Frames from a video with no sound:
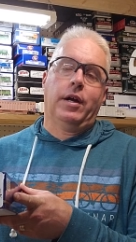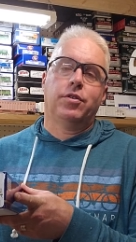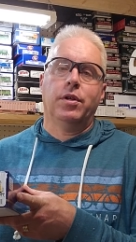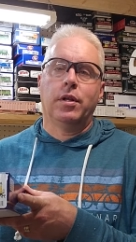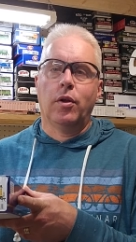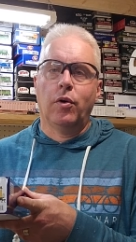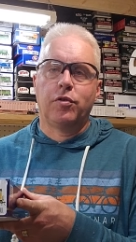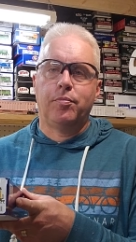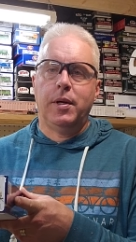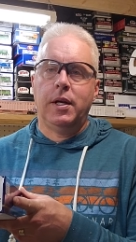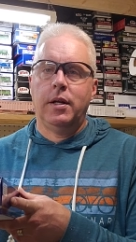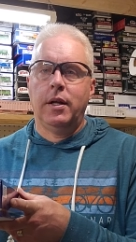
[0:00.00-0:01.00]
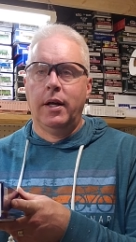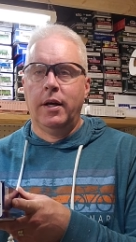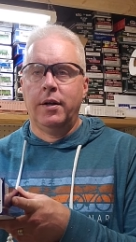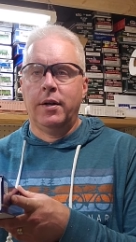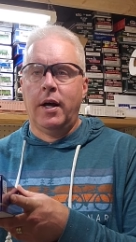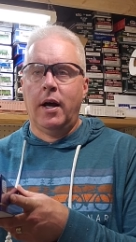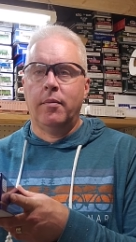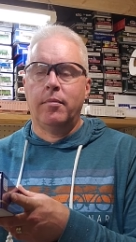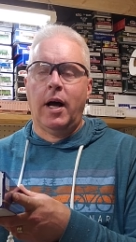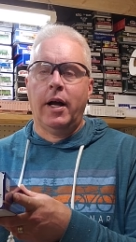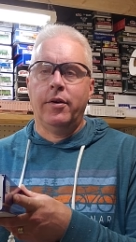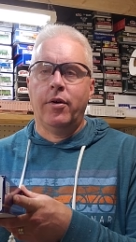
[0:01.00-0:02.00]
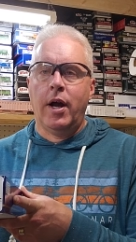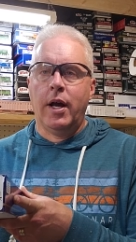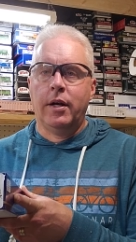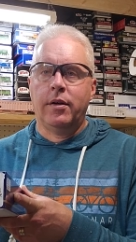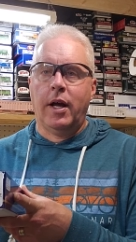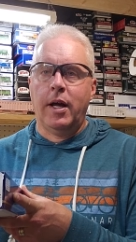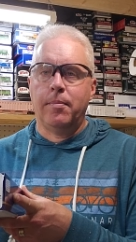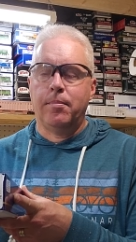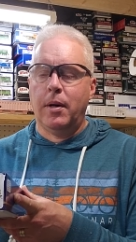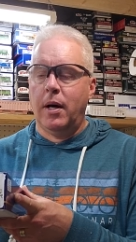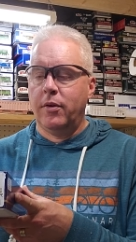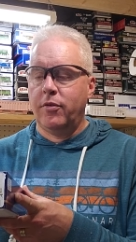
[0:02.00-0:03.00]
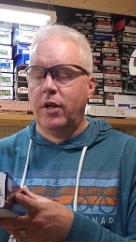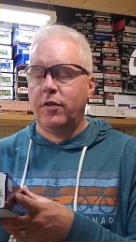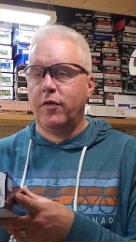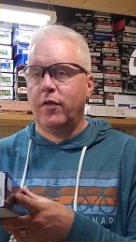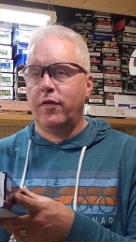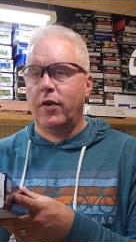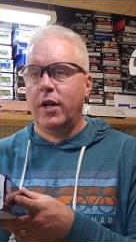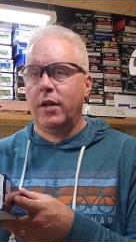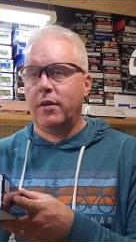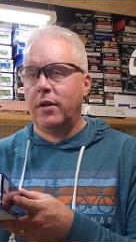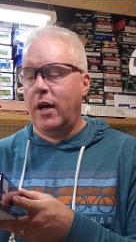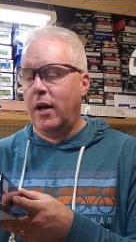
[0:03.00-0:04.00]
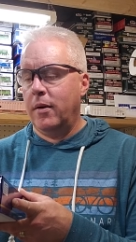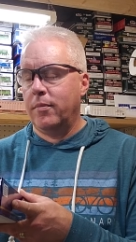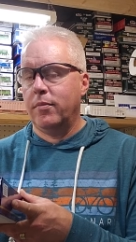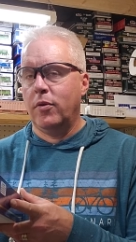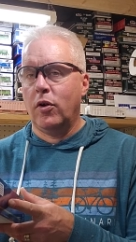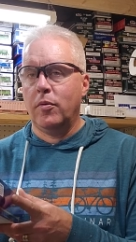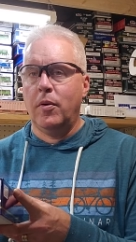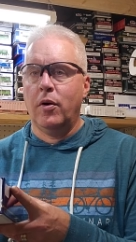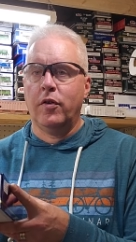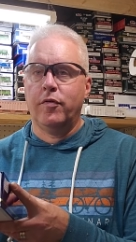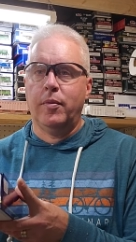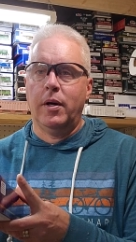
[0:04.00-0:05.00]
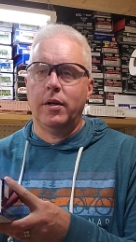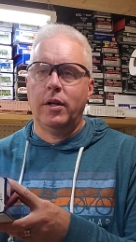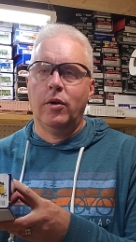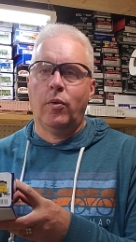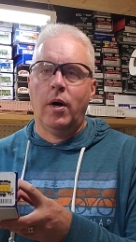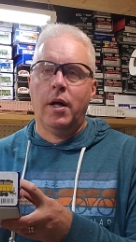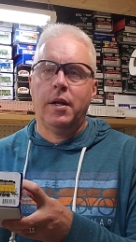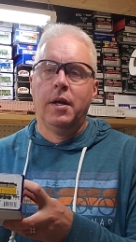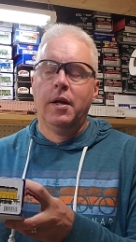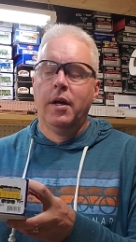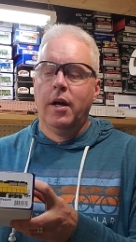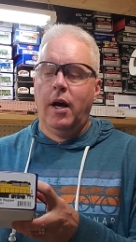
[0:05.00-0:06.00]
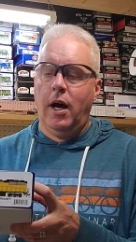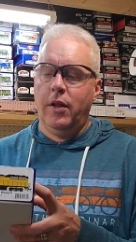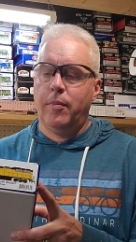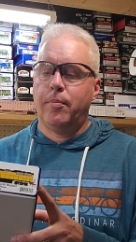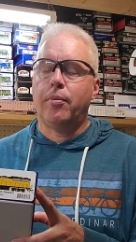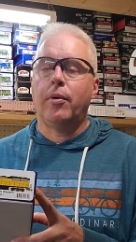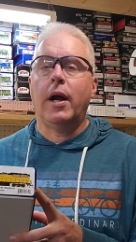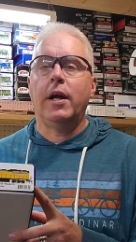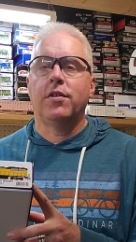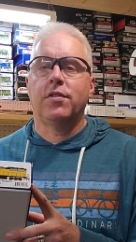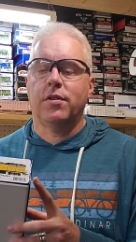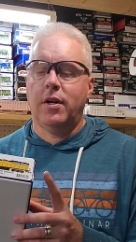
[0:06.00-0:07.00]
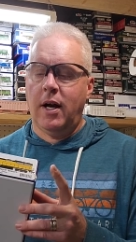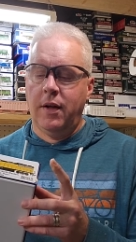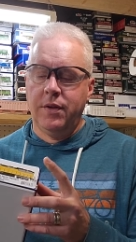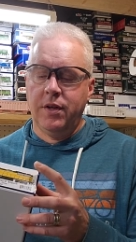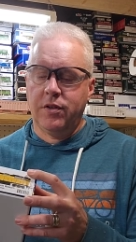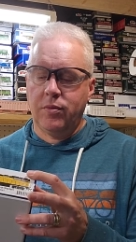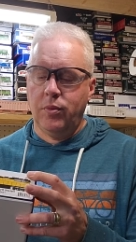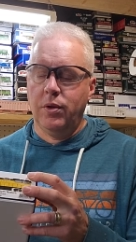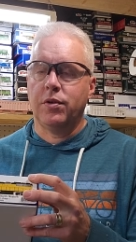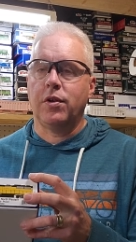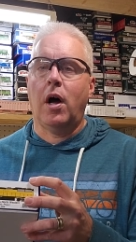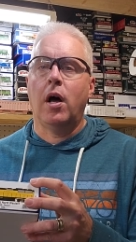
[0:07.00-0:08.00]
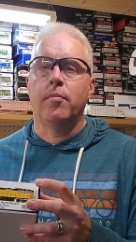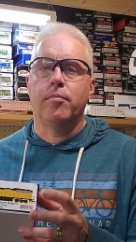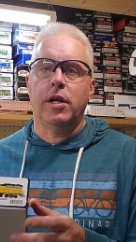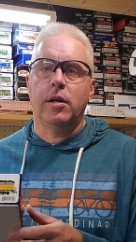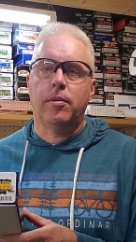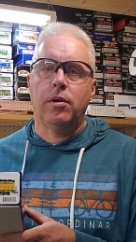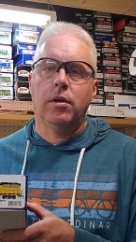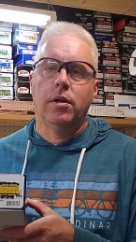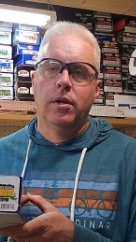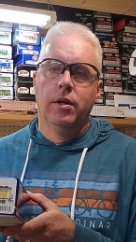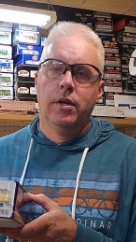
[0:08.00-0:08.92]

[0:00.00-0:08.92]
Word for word: actually low speed and uh, high drag type uh, transfer freight uh, locomotive. But you know what? Uh, the price on this was unbeatable.